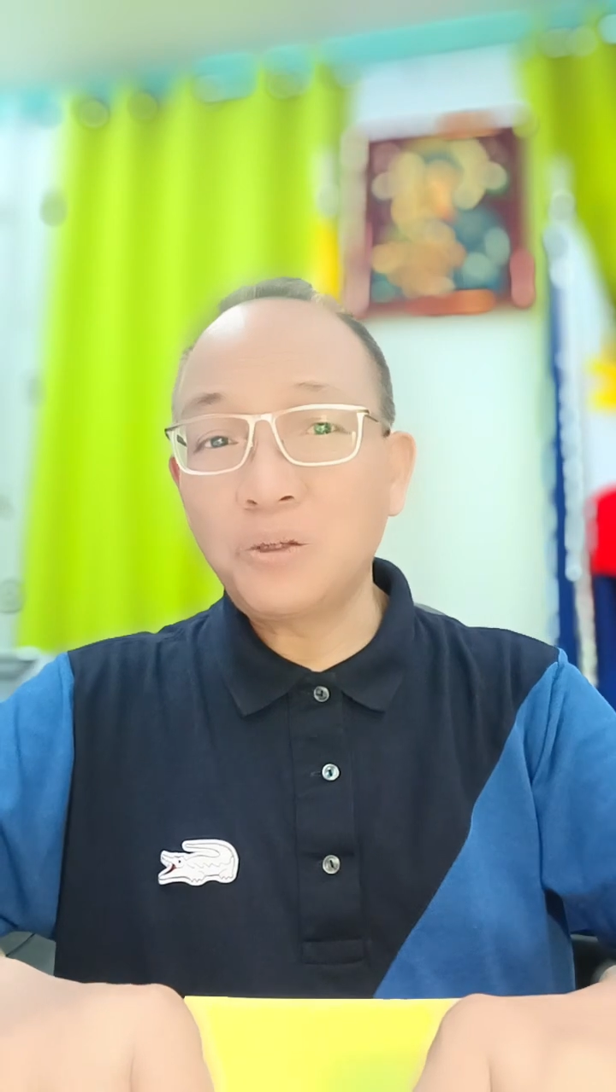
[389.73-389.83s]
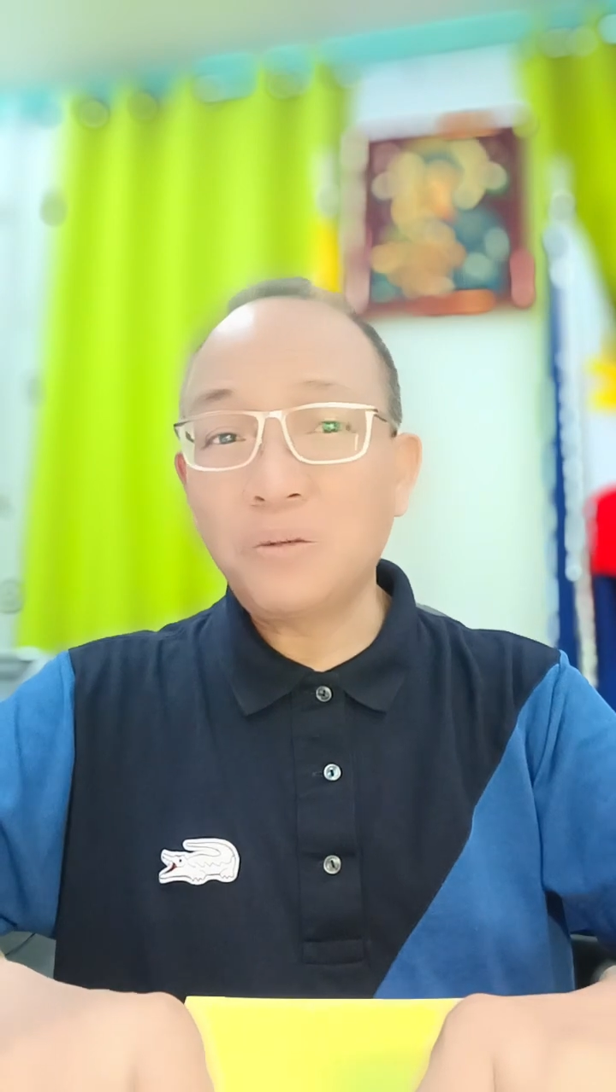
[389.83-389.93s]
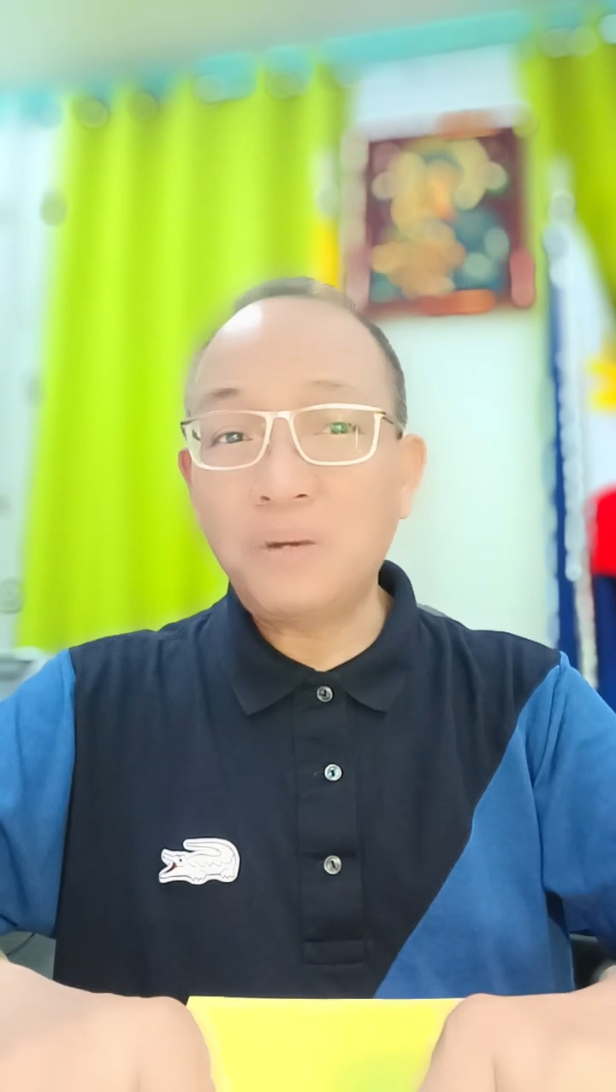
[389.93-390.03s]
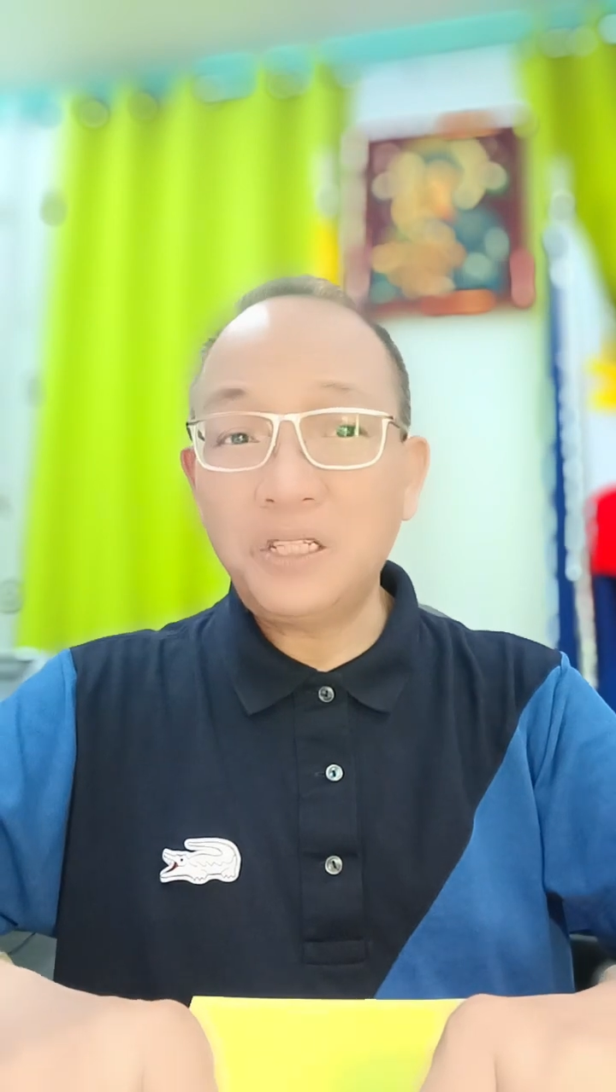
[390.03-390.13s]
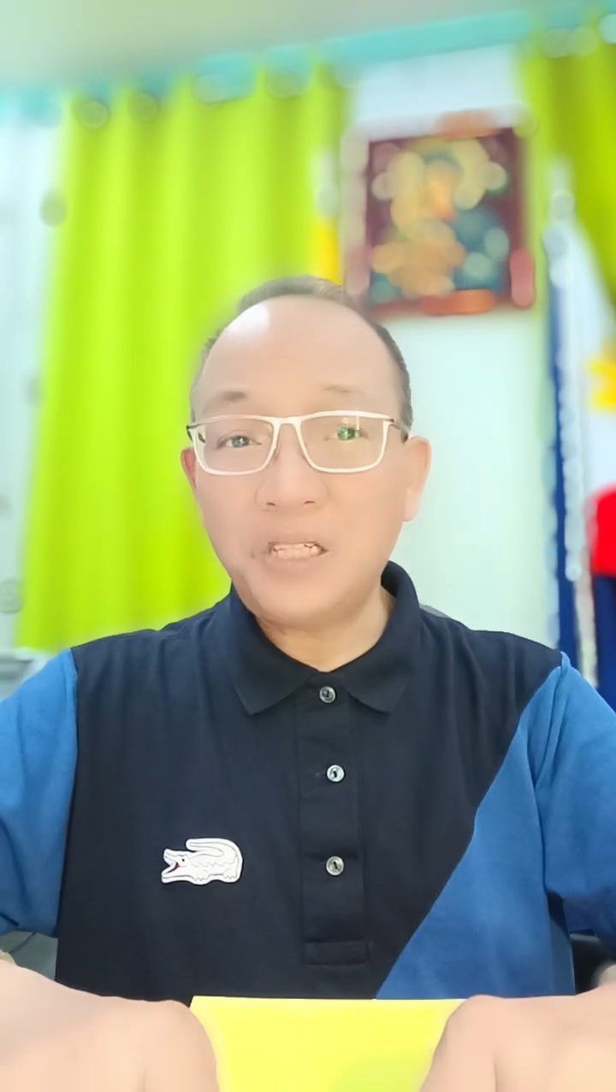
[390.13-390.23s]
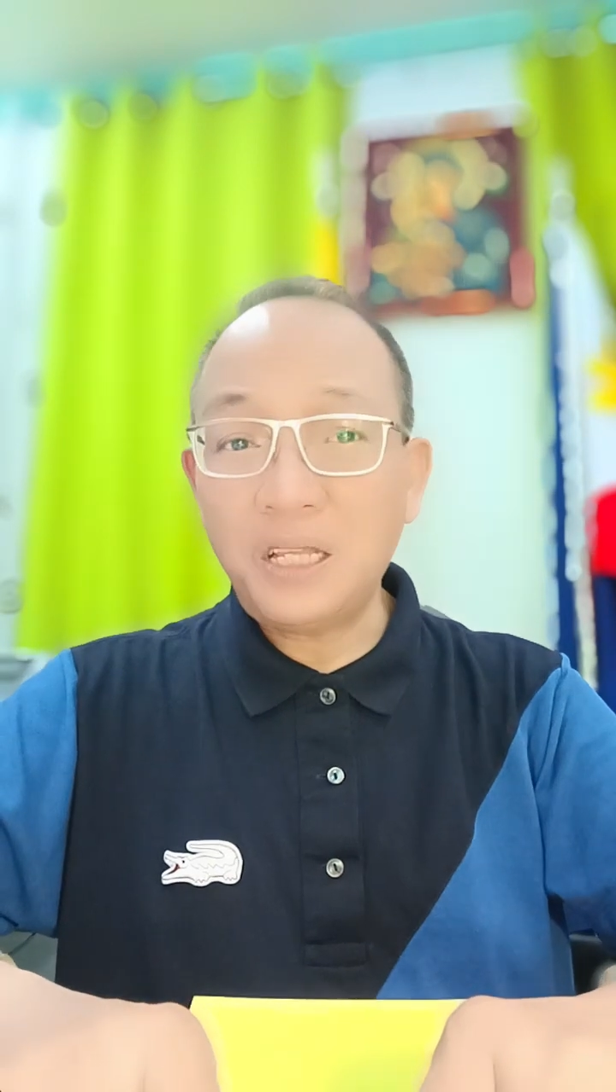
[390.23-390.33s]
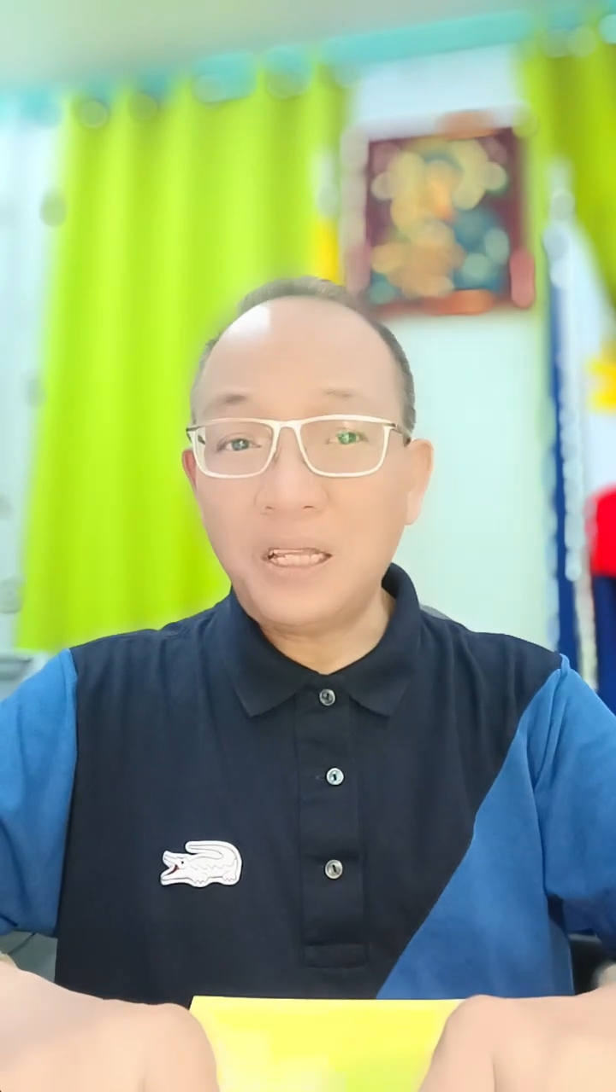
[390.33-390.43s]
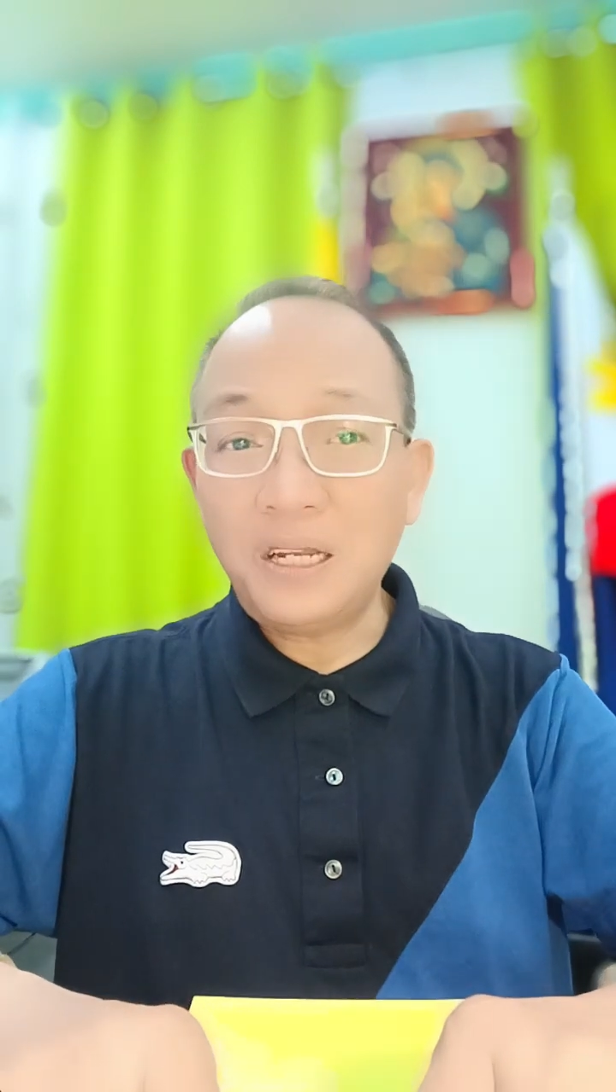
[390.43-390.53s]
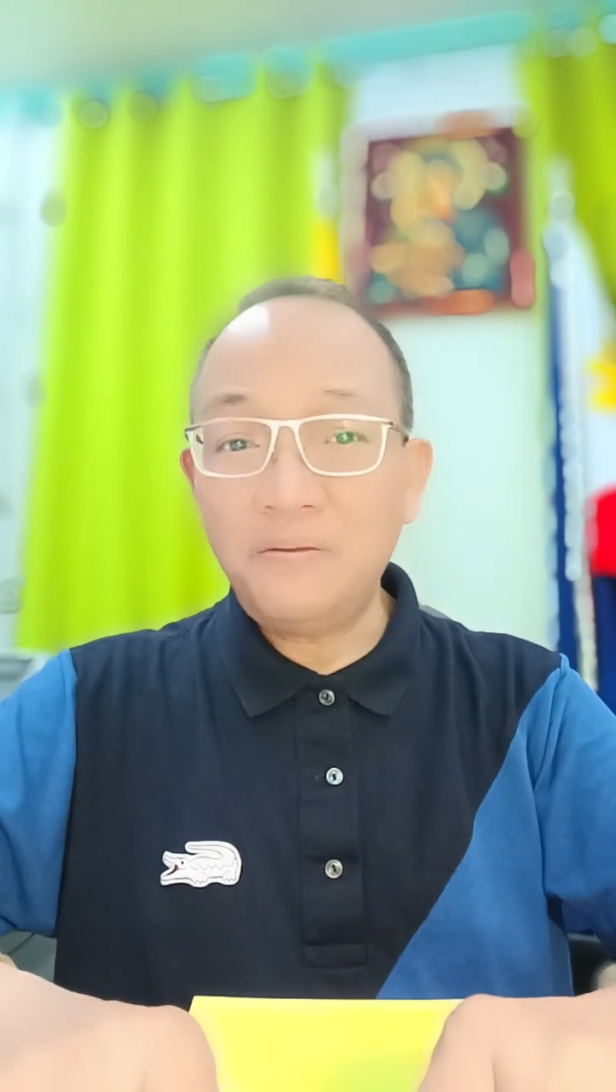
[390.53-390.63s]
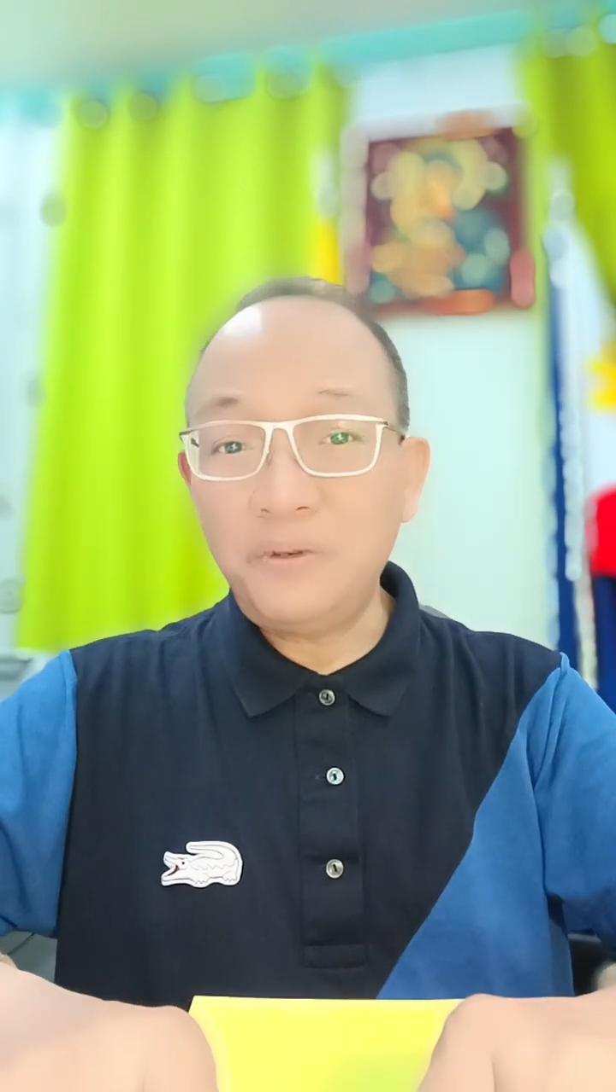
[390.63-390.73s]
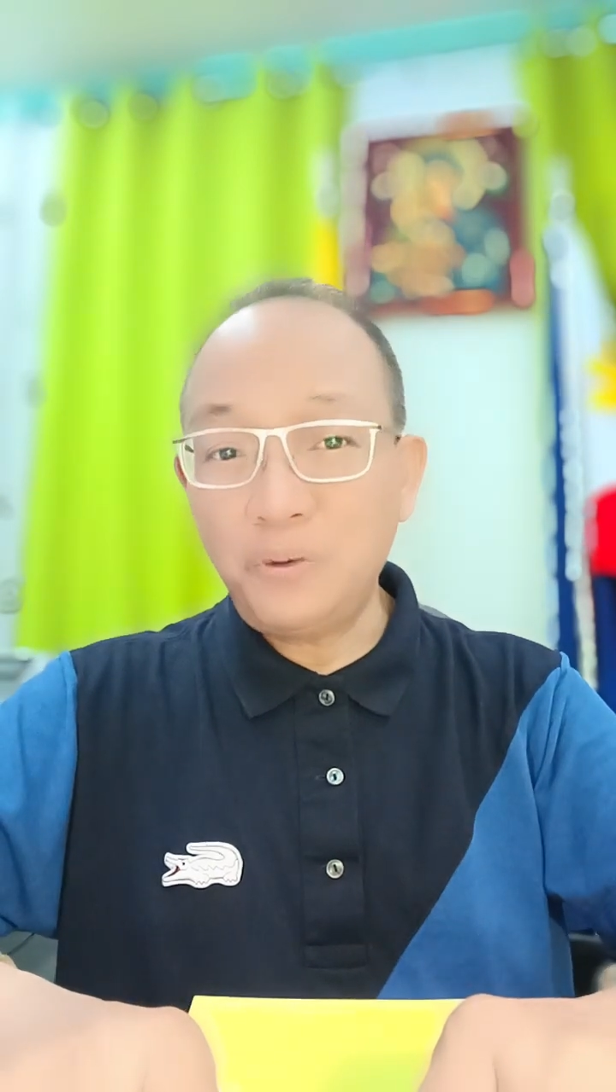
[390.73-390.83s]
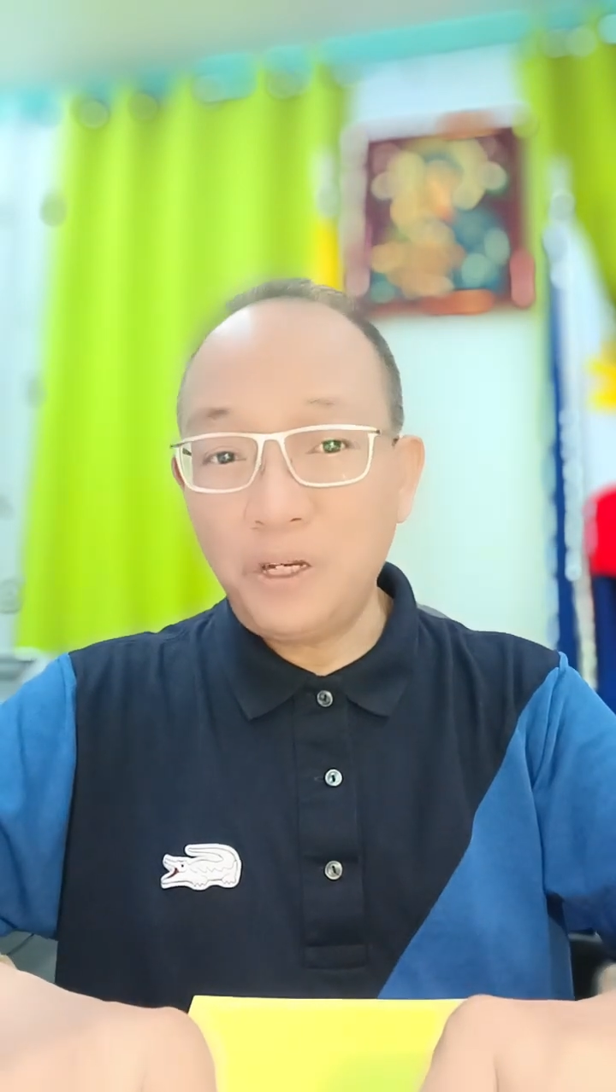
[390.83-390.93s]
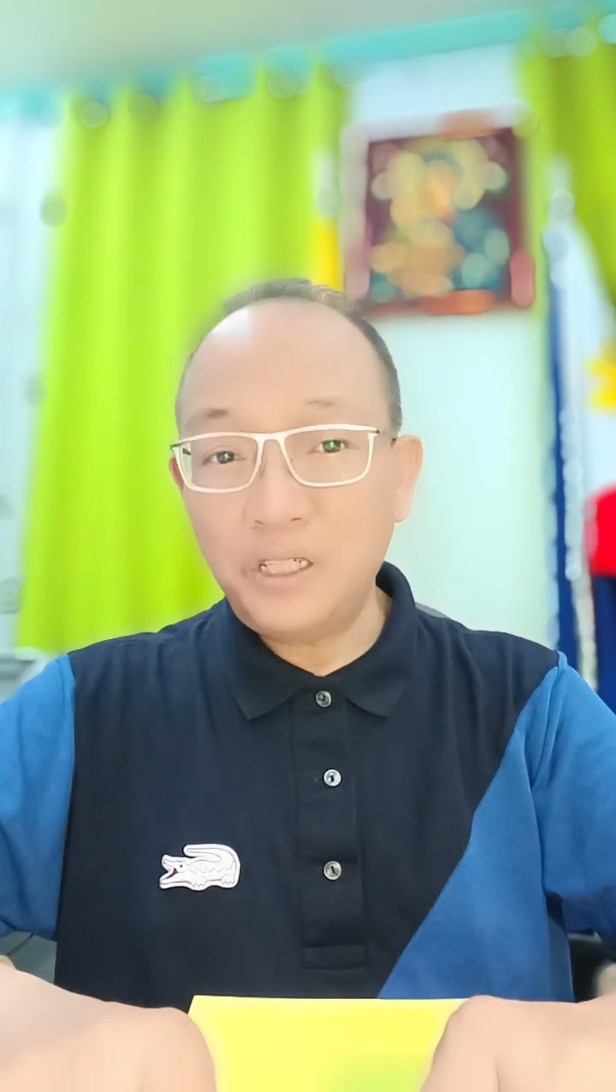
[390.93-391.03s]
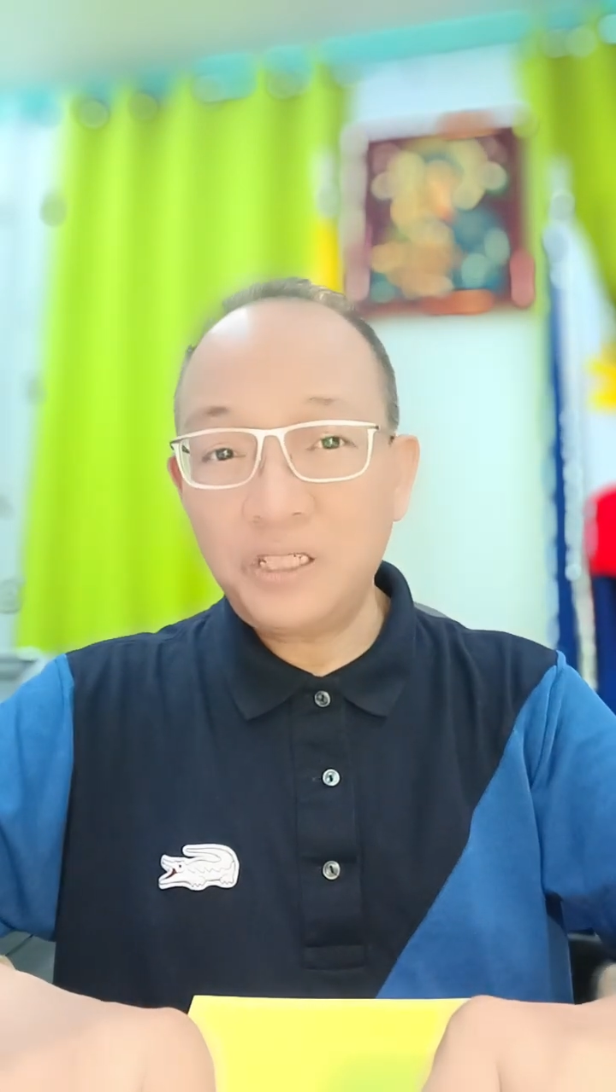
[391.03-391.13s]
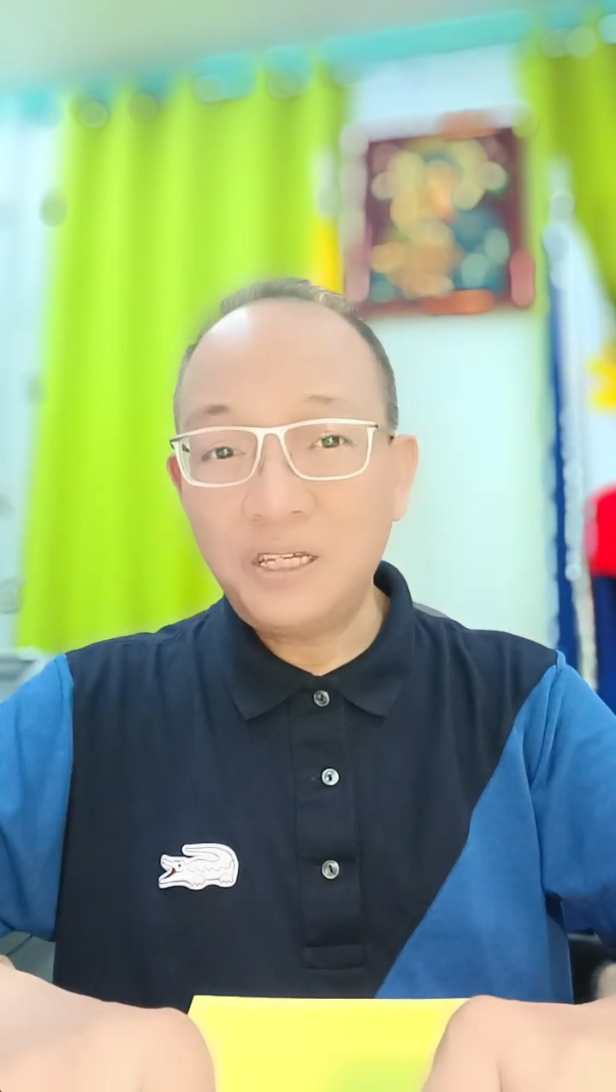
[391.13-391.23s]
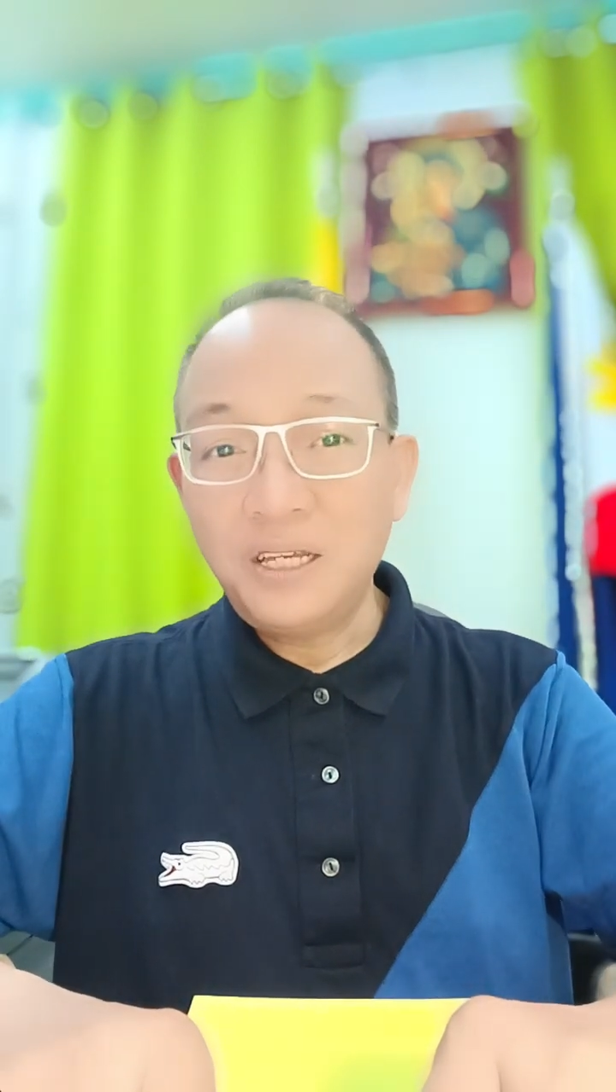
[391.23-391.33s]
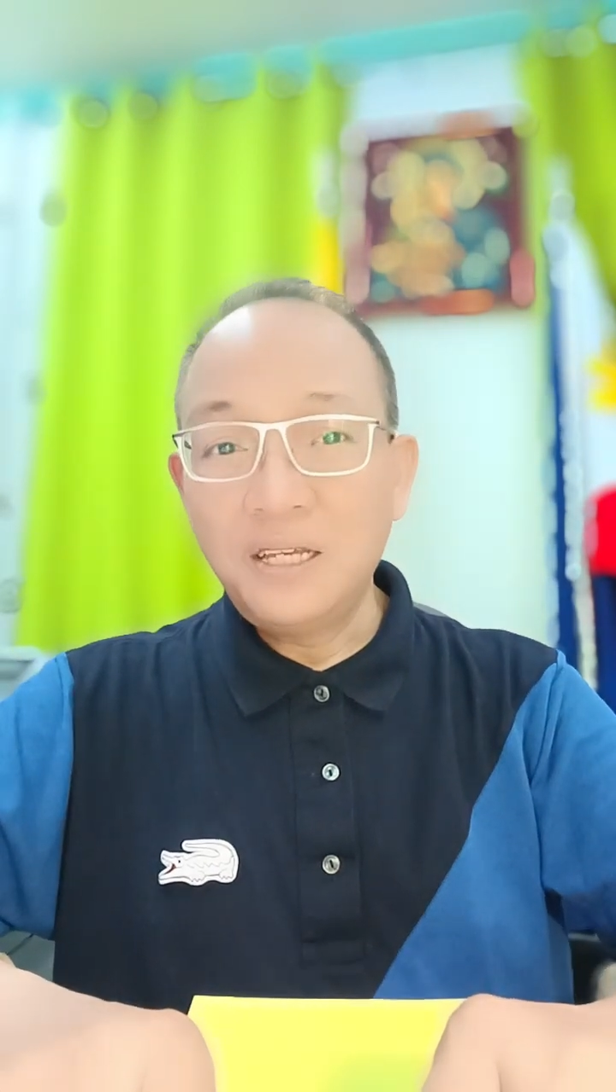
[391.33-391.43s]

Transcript: to my channel if you wish.